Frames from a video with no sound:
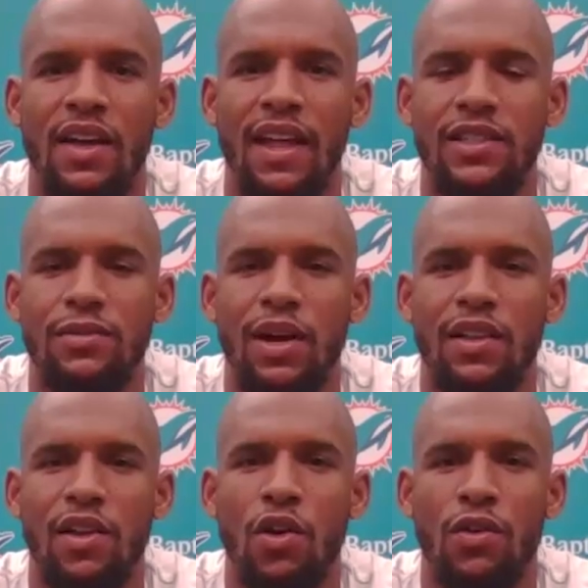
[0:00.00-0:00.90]
That's
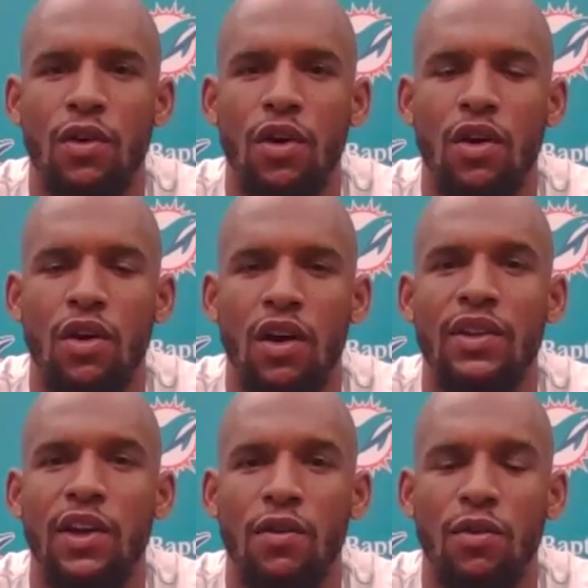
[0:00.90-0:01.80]
probably the
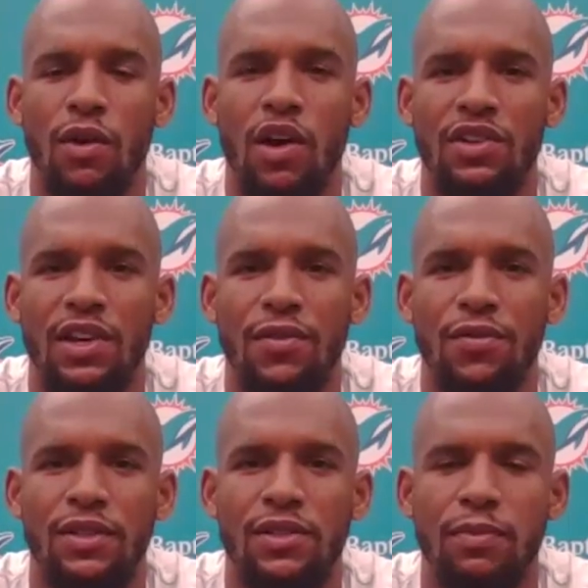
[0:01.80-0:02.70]
only overall
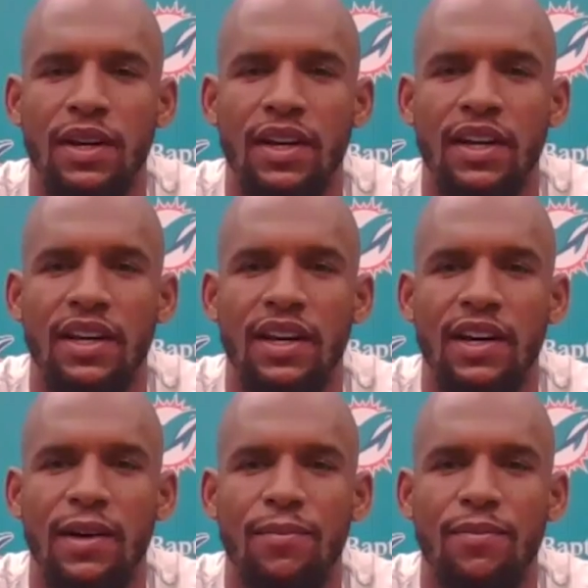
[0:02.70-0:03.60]
difference. But
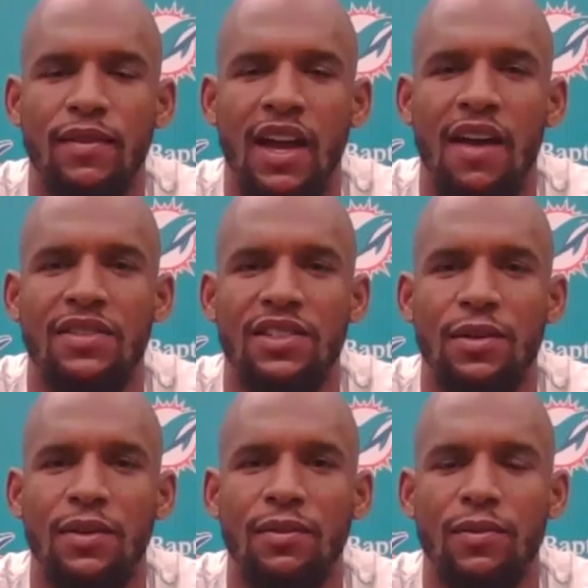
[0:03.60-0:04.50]

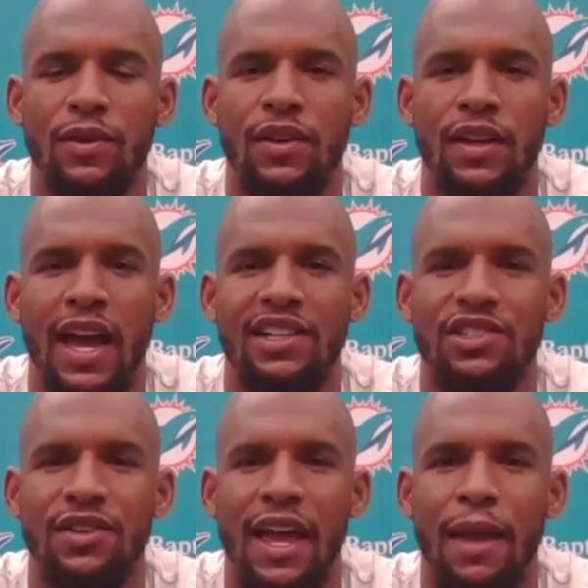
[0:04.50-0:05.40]
obviously, the guys
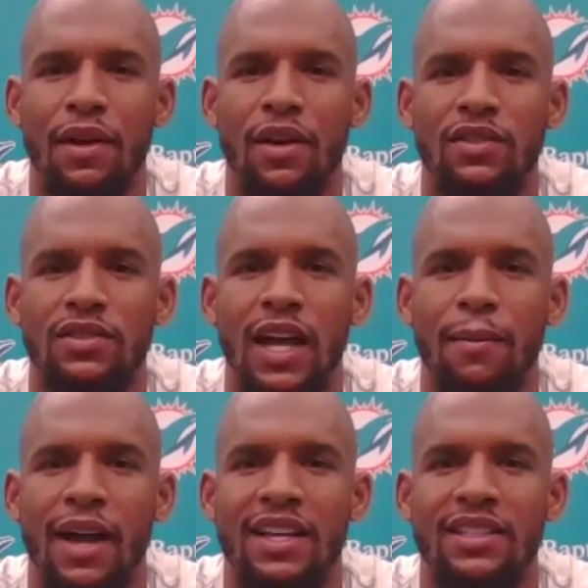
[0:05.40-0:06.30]
you're naming are
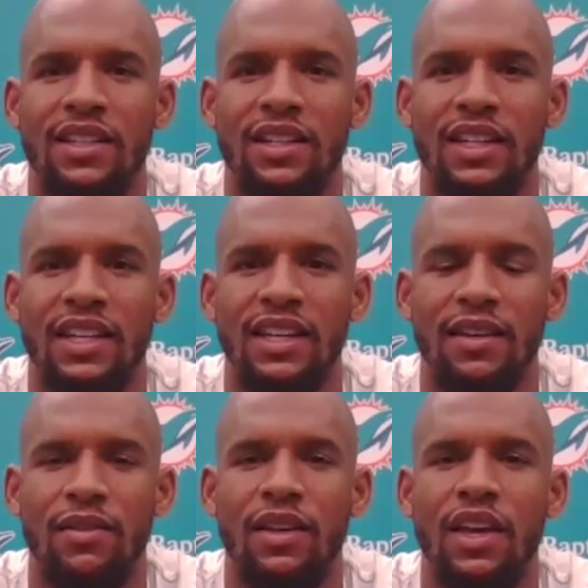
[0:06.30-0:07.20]
top guys in the league,
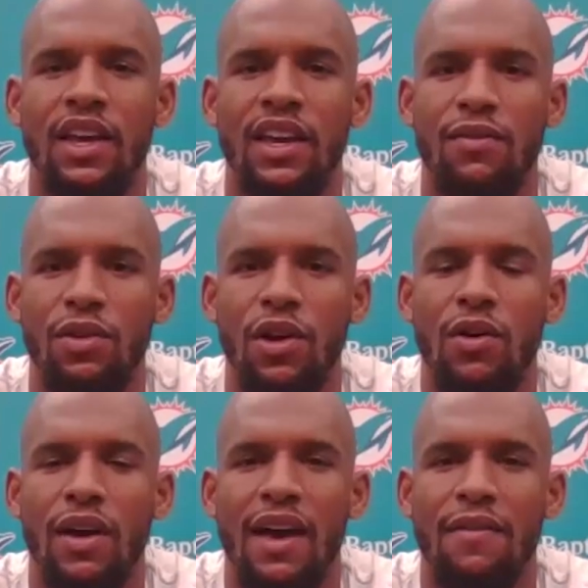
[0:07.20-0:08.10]
and if you
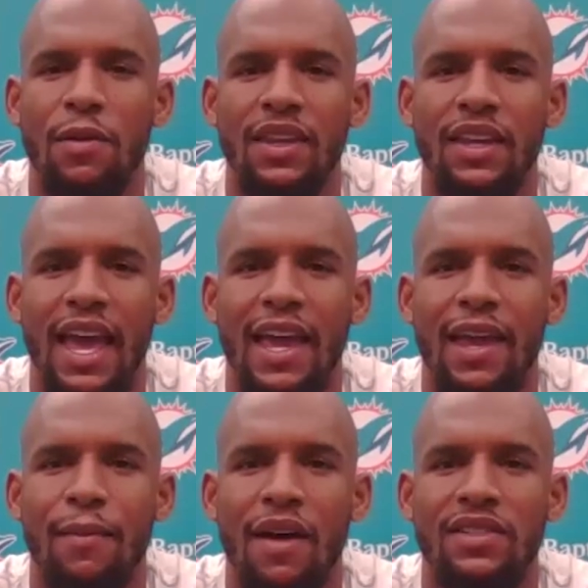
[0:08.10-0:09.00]
don't have them in the
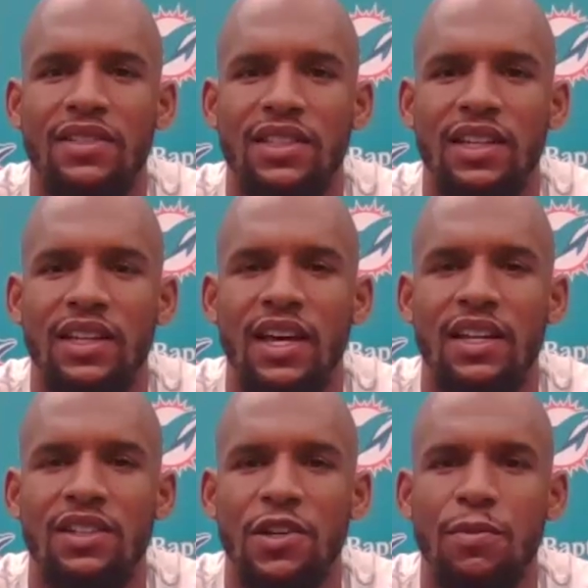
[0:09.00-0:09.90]
game, obviously
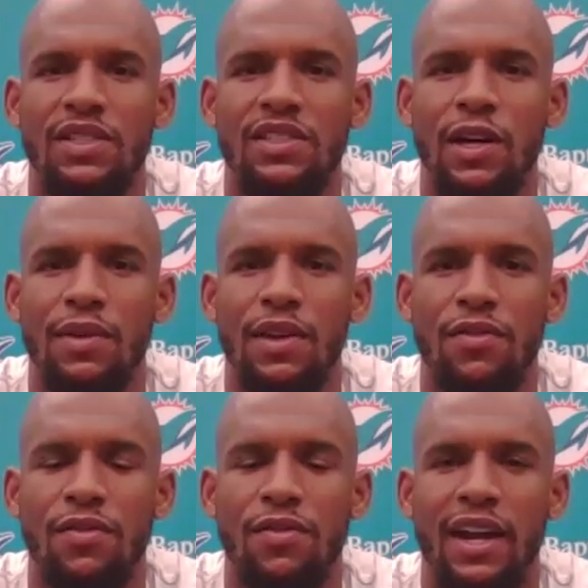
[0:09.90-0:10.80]
there's going to be some
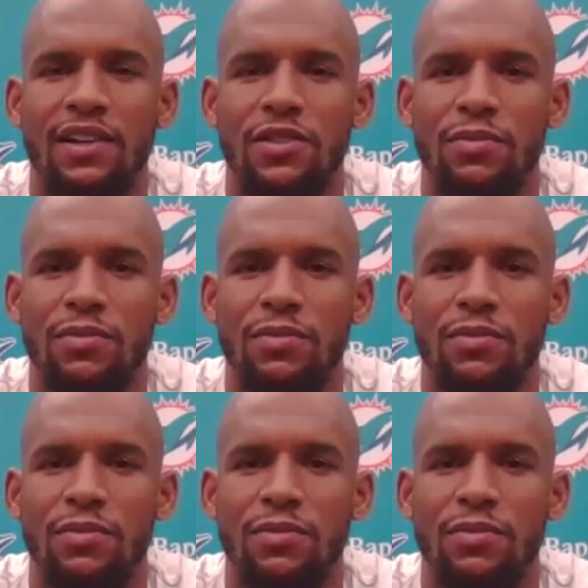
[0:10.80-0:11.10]
different factors.